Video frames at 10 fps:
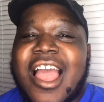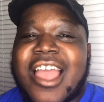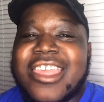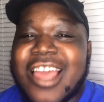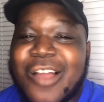
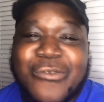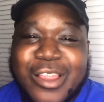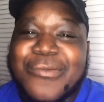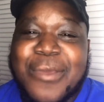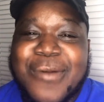y'all really
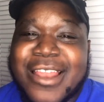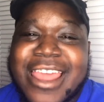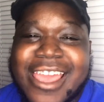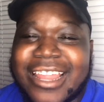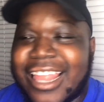make my
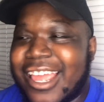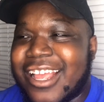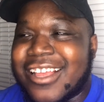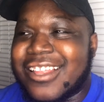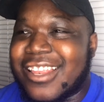day.
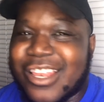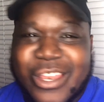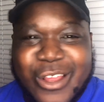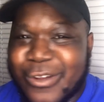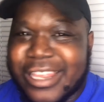Like
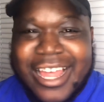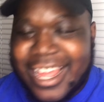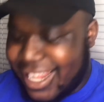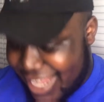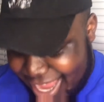no
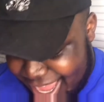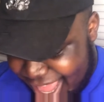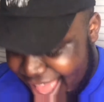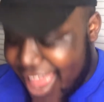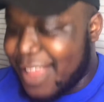lie, like
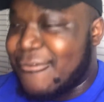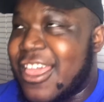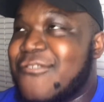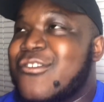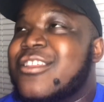I have
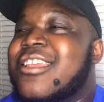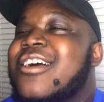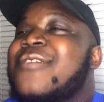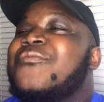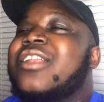every
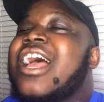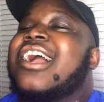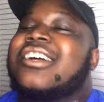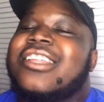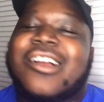time when I
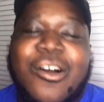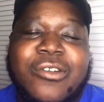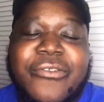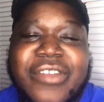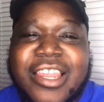click on
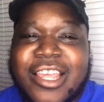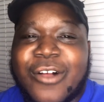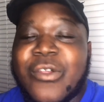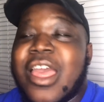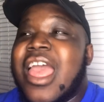a
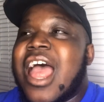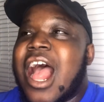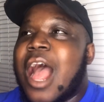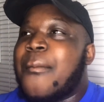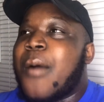video.
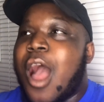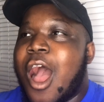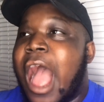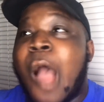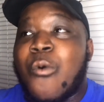Um, I,
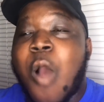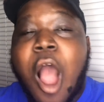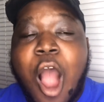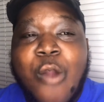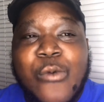I will
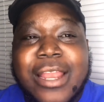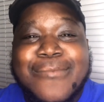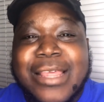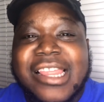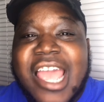already
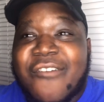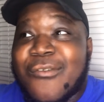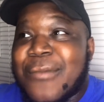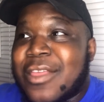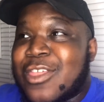be
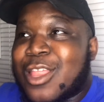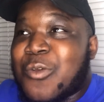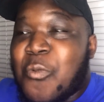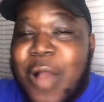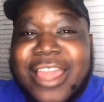laughing by just
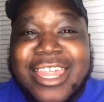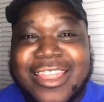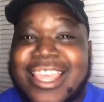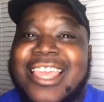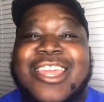watching
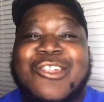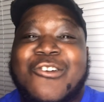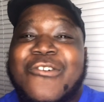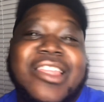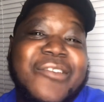the
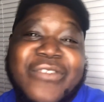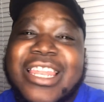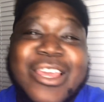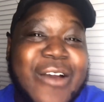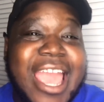intro, and the
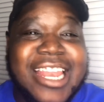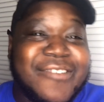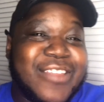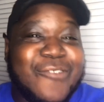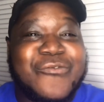video ain't
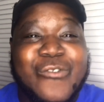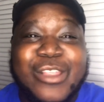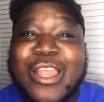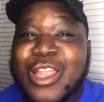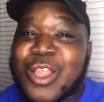even
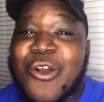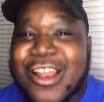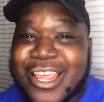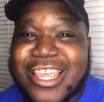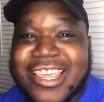fully
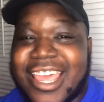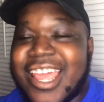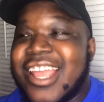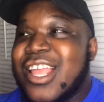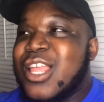started yet.
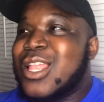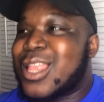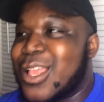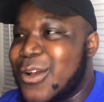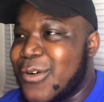
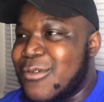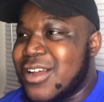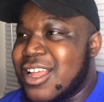So,